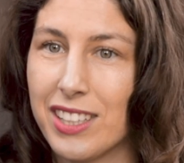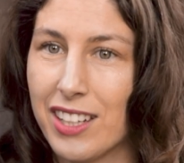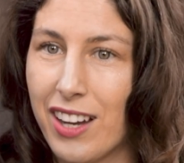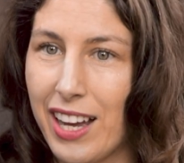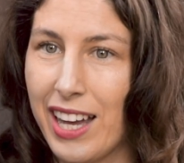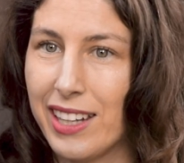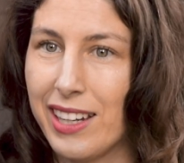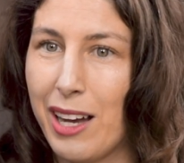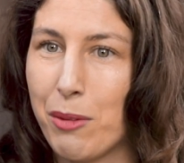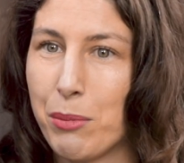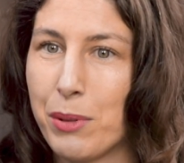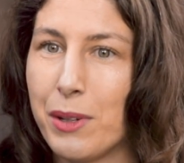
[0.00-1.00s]
that I had
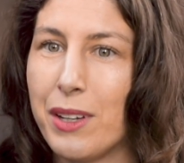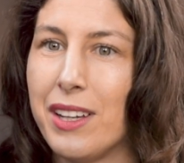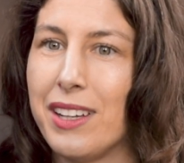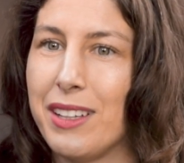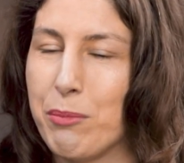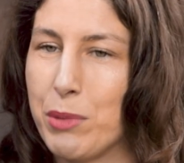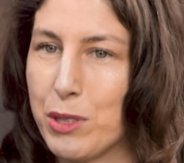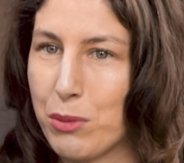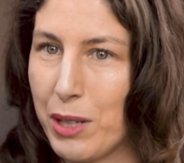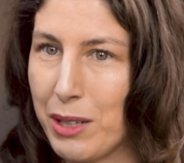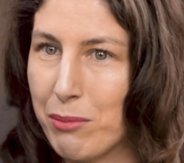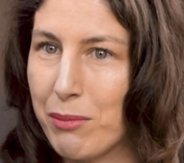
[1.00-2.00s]
up
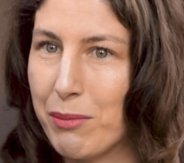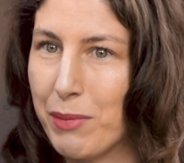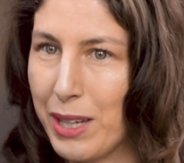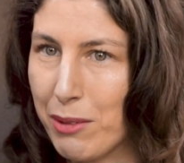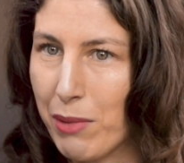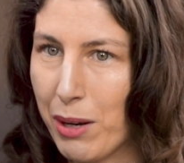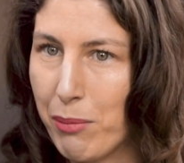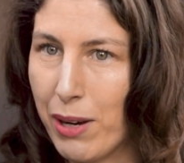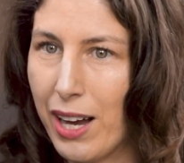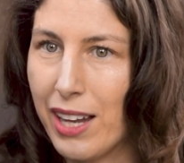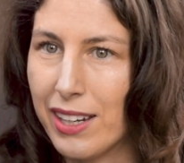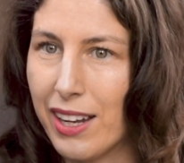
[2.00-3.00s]
between me and my
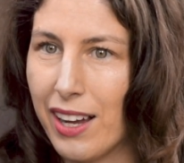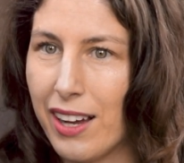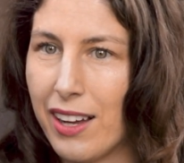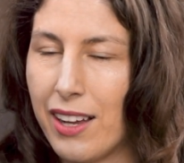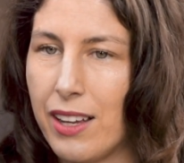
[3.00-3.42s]
partner,